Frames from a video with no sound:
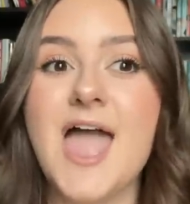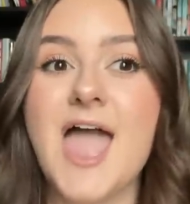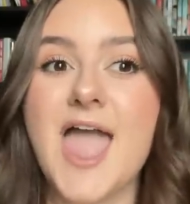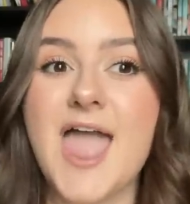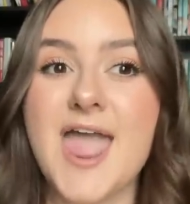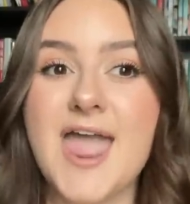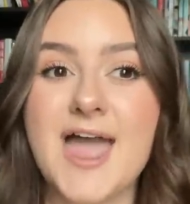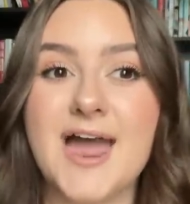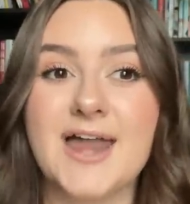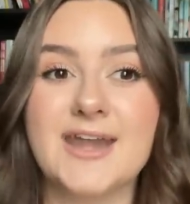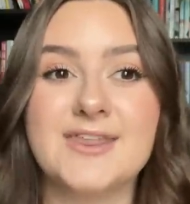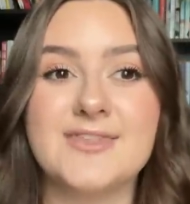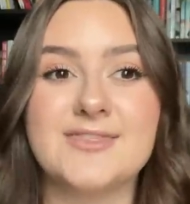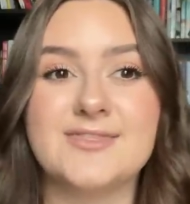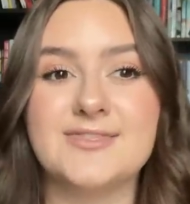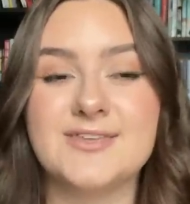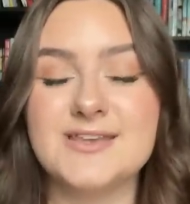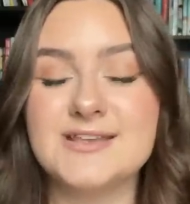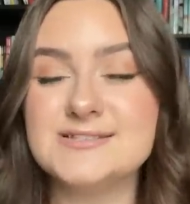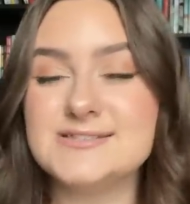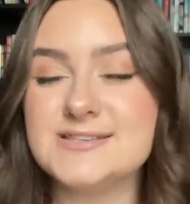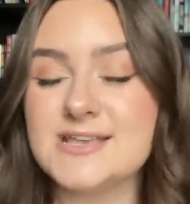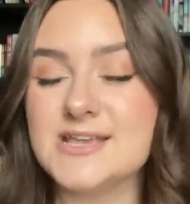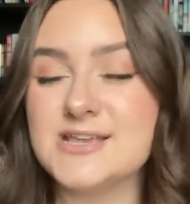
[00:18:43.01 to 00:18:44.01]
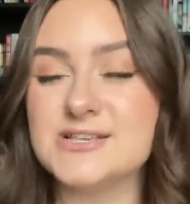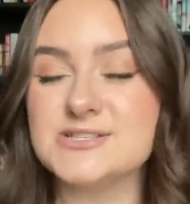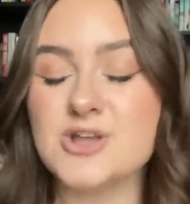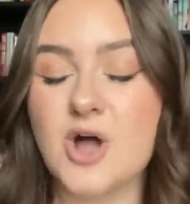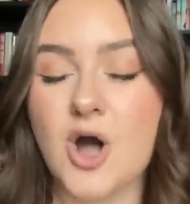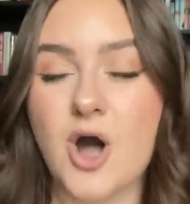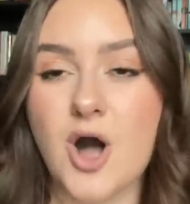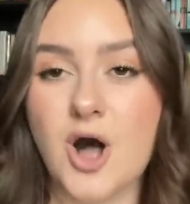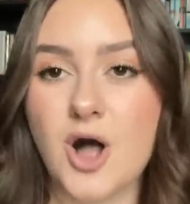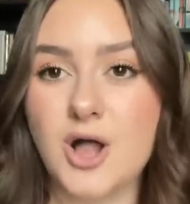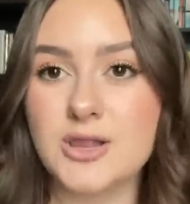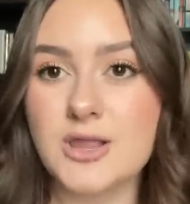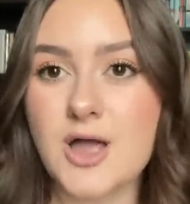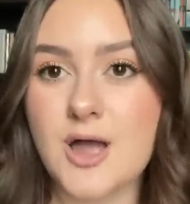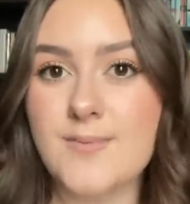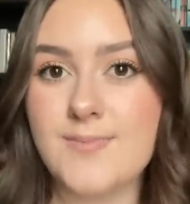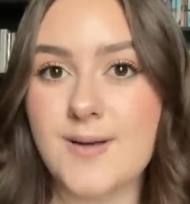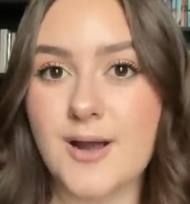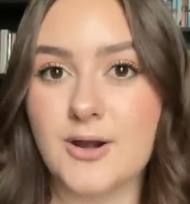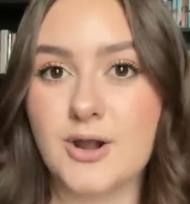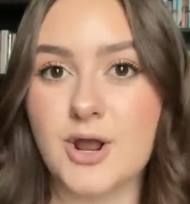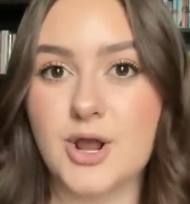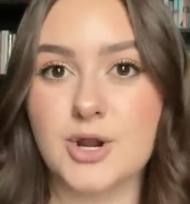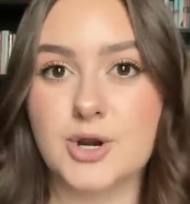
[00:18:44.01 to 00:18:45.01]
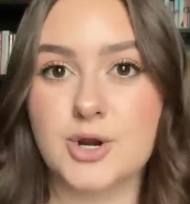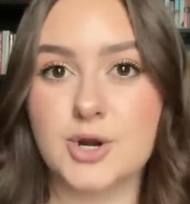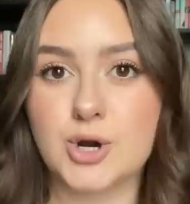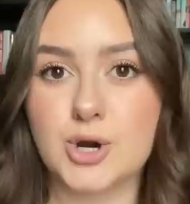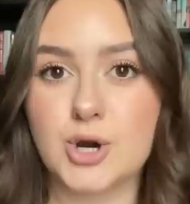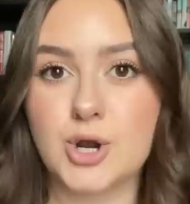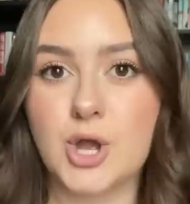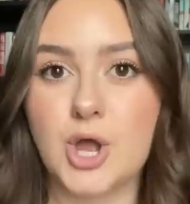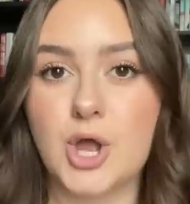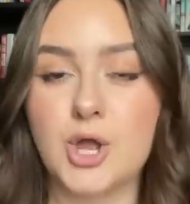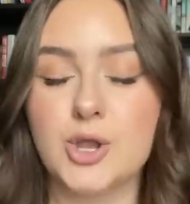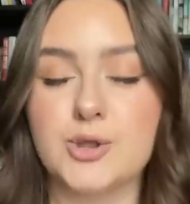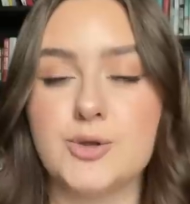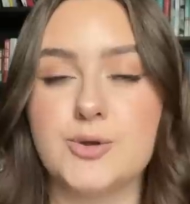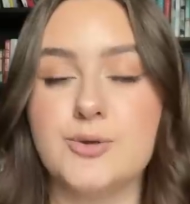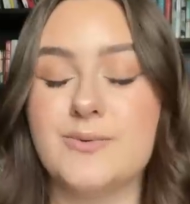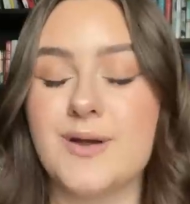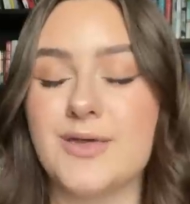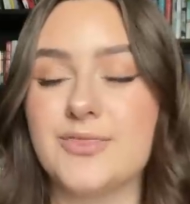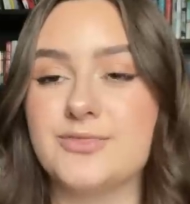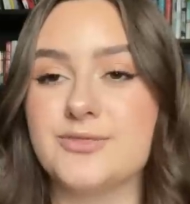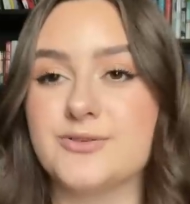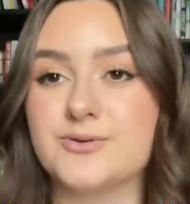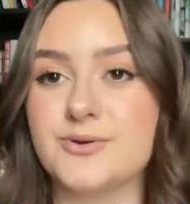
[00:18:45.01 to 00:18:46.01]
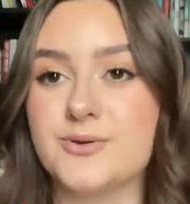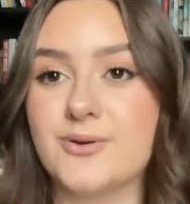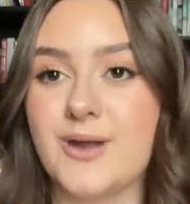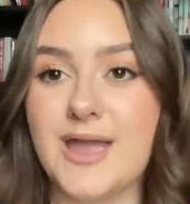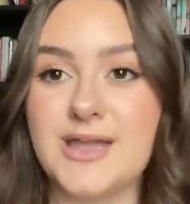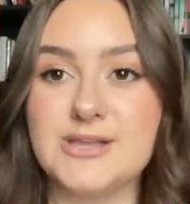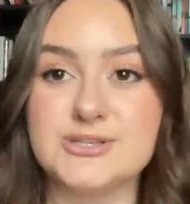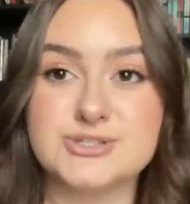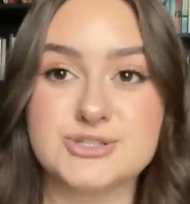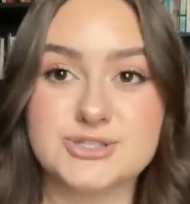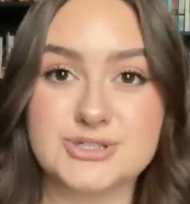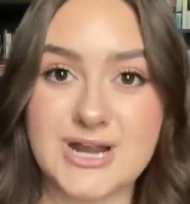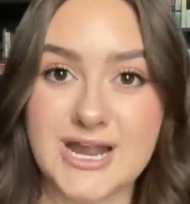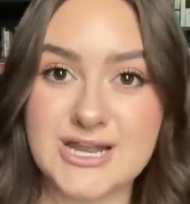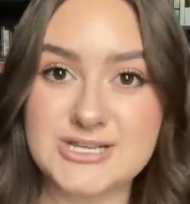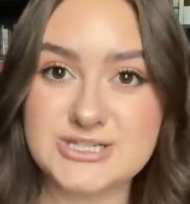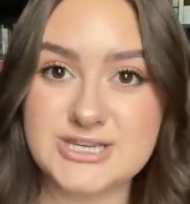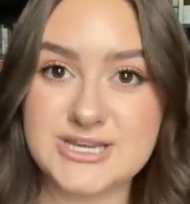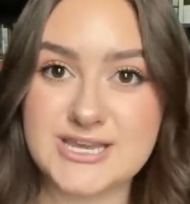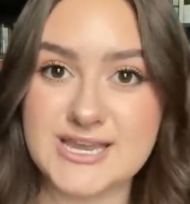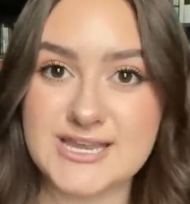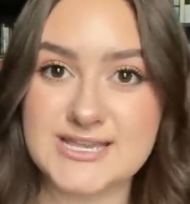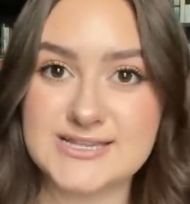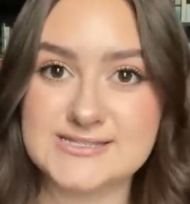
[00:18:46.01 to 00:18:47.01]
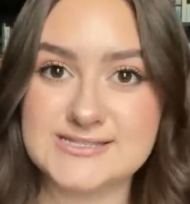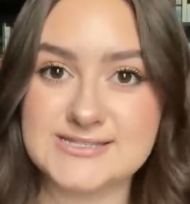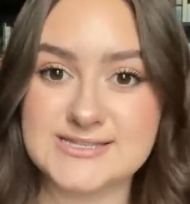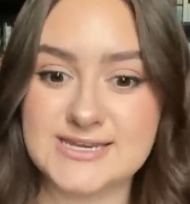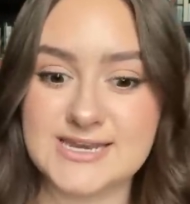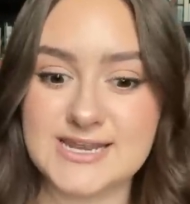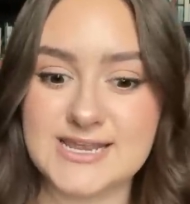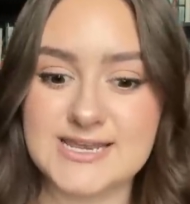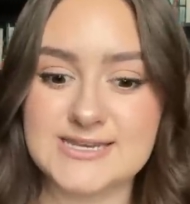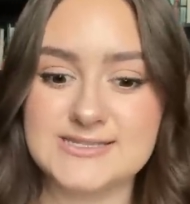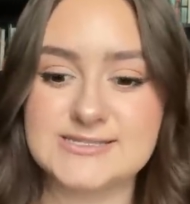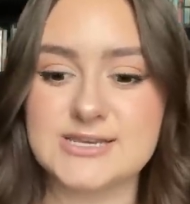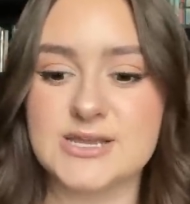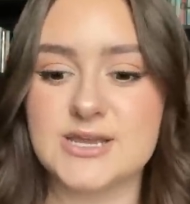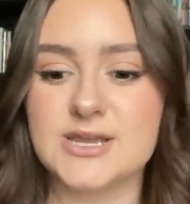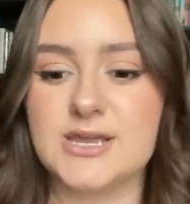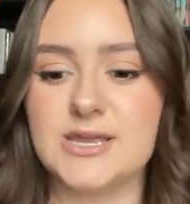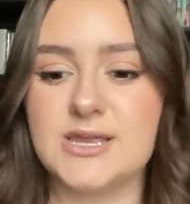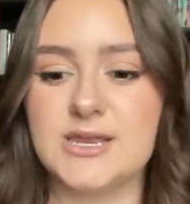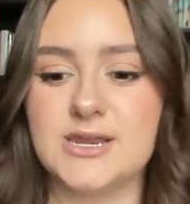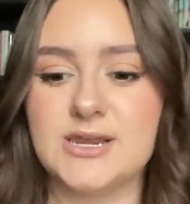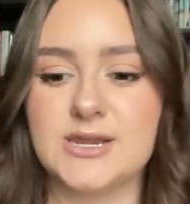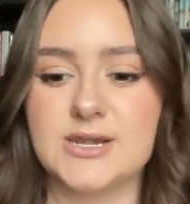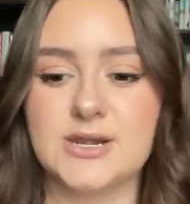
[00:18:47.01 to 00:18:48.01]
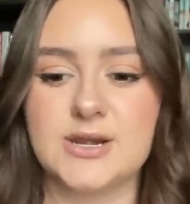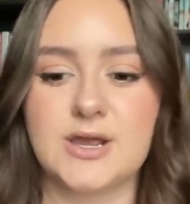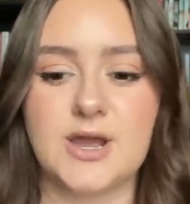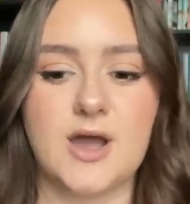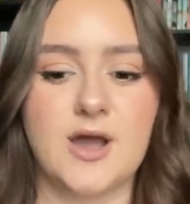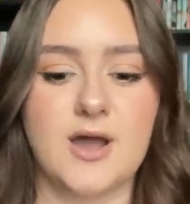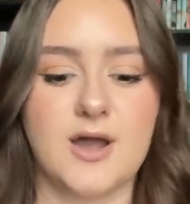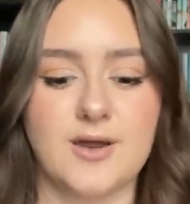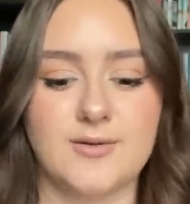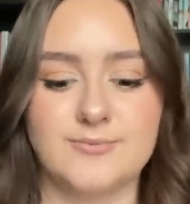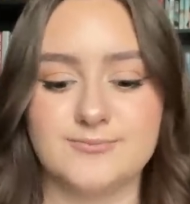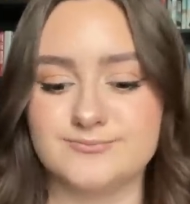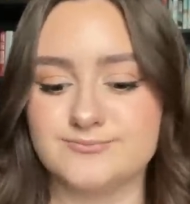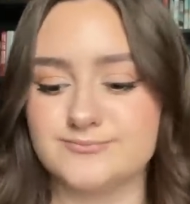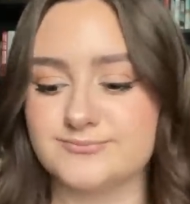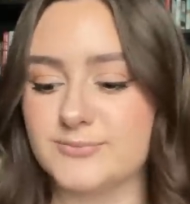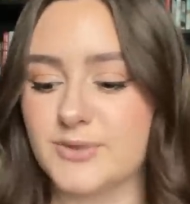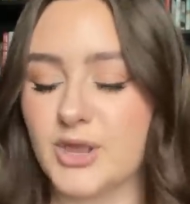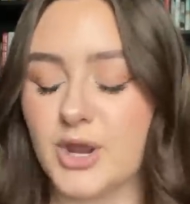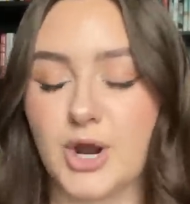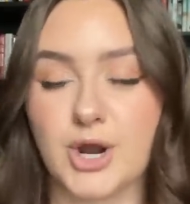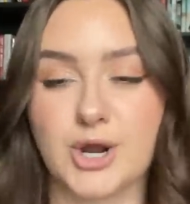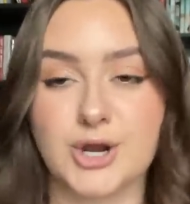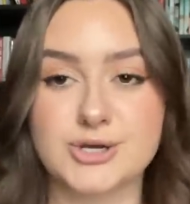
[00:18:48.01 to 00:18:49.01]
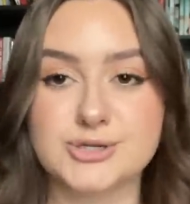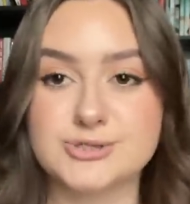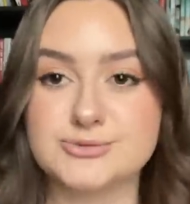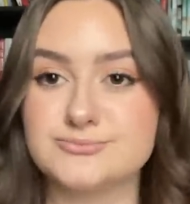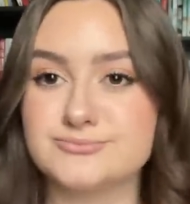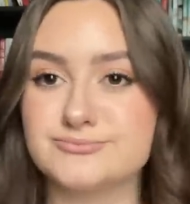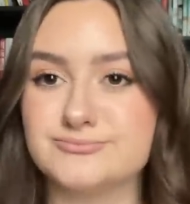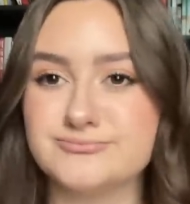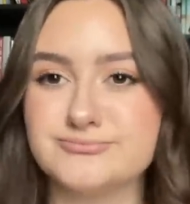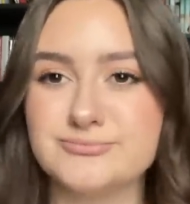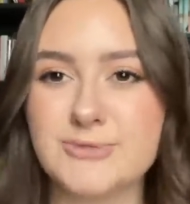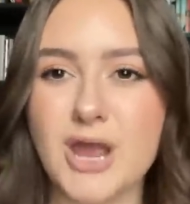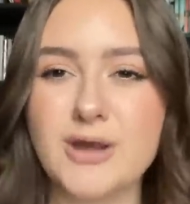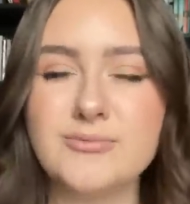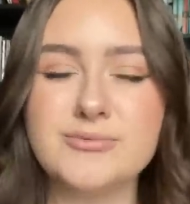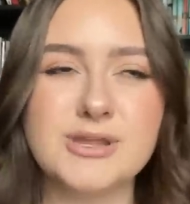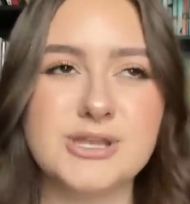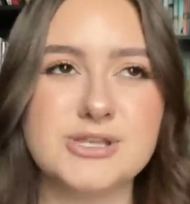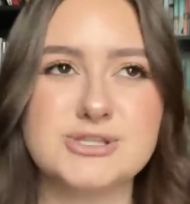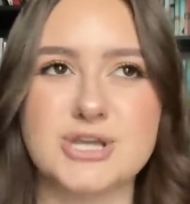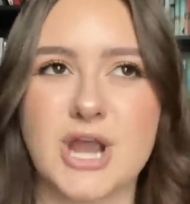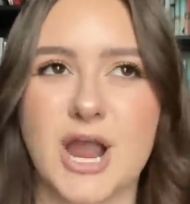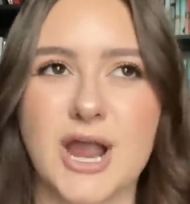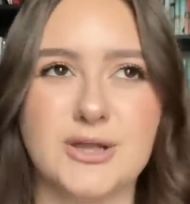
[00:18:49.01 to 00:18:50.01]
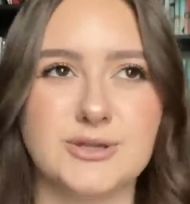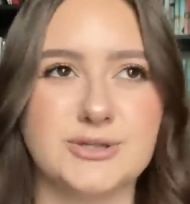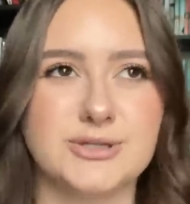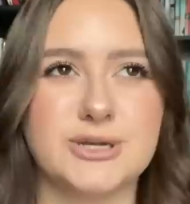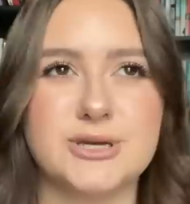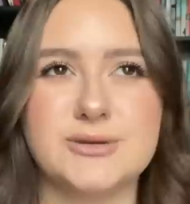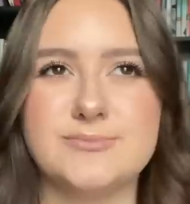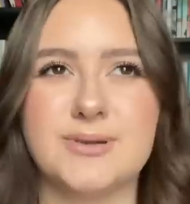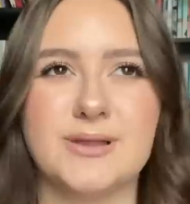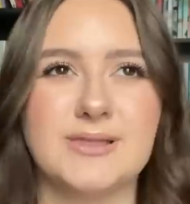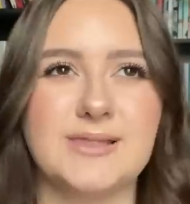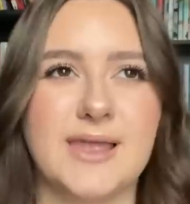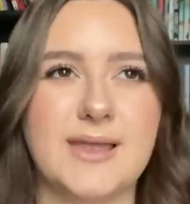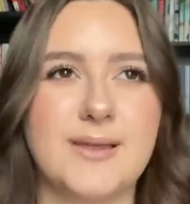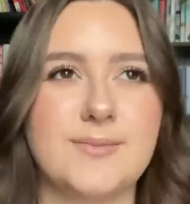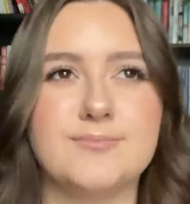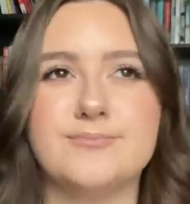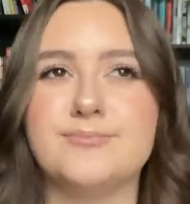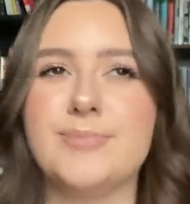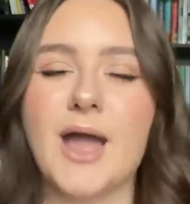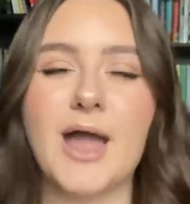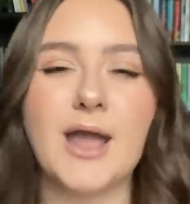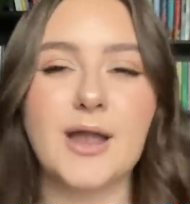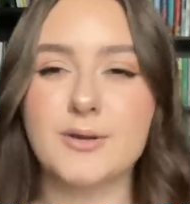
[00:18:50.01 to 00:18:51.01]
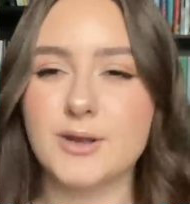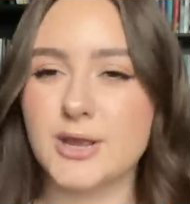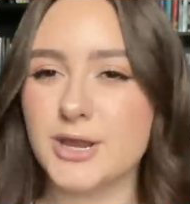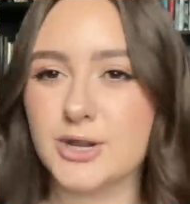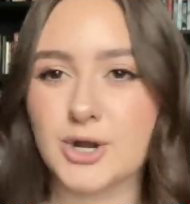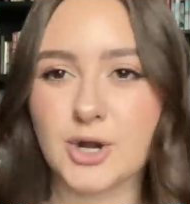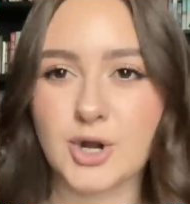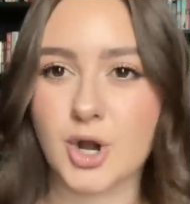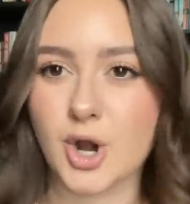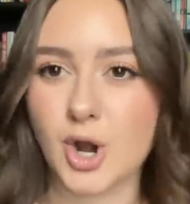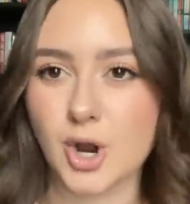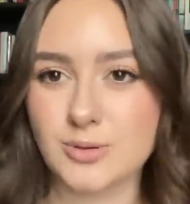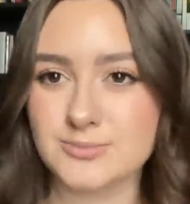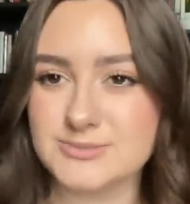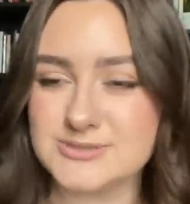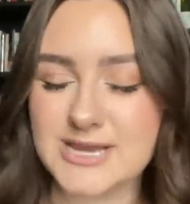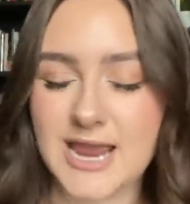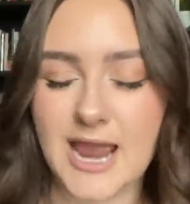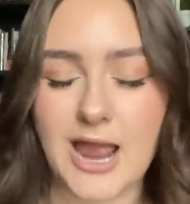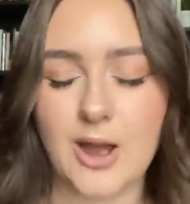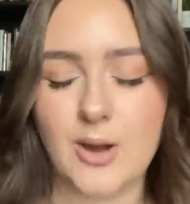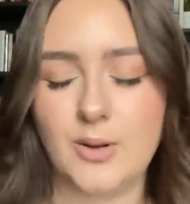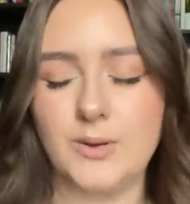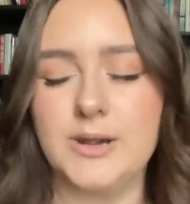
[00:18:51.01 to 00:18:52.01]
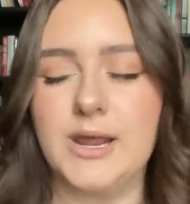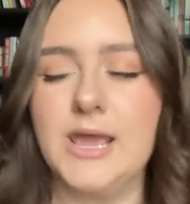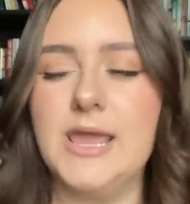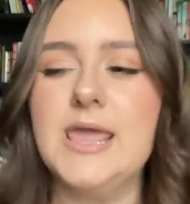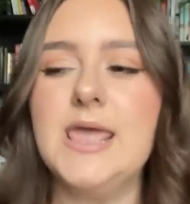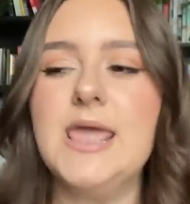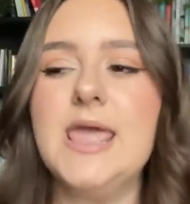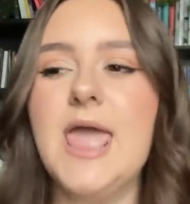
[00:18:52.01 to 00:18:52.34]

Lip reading: And this is all about a girl who went through a tragic incident in her, not really childhood, but like back in her hometown.